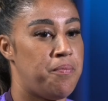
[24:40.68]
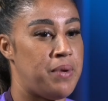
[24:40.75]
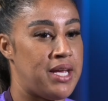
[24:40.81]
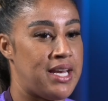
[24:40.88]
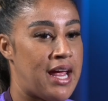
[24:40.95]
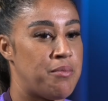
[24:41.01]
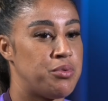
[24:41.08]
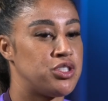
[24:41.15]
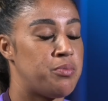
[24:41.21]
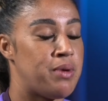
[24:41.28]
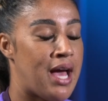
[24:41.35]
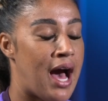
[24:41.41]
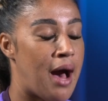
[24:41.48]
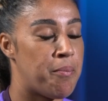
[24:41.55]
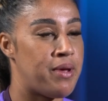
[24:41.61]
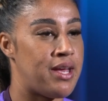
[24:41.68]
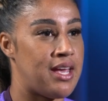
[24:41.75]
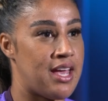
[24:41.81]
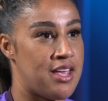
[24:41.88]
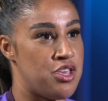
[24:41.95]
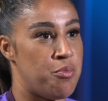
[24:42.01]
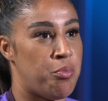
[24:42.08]
being able to be
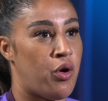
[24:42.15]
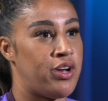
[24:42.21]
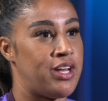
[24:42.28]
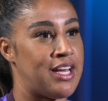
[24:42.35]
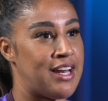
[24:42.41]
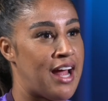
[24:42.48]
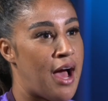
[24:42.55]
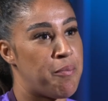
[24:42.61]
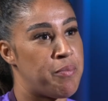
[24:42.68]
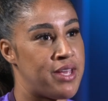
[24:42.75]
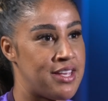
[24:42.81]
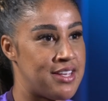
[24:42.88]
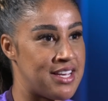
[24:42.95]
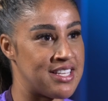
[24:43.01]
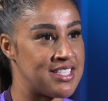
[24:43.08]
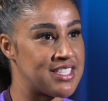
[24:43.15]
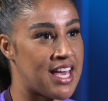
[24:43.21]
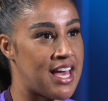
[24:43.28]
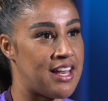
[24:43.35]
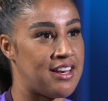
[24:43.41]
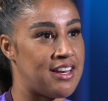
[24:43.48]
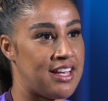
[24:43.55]
happy in your body and happy in your
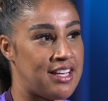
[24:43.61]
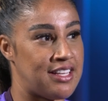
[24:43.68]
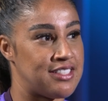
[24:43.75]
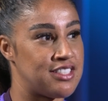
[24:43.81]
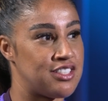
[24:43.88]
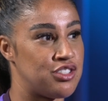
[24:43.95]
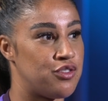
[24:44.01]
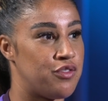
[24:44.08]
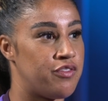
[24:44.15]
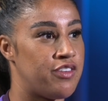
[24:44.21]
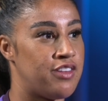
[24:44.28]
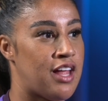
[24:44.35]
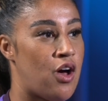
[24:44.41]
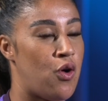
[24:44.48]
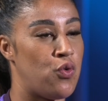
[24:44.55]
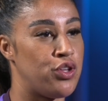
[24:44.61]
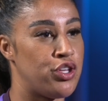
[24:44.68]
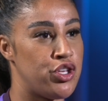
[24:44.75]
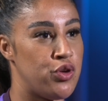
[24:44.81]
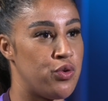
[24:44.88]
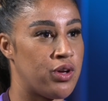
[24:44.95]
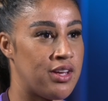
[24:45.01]
skin is something that
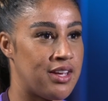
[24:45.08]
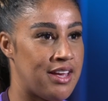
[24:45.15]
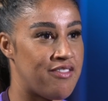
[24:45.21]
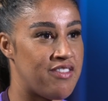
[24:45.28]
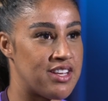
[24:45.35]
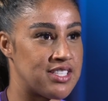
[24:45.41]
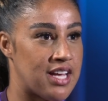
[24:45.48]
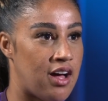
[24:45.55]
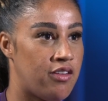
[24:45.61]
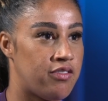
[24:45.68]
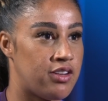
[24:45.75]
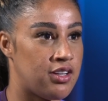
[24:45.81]
only you can give yourself.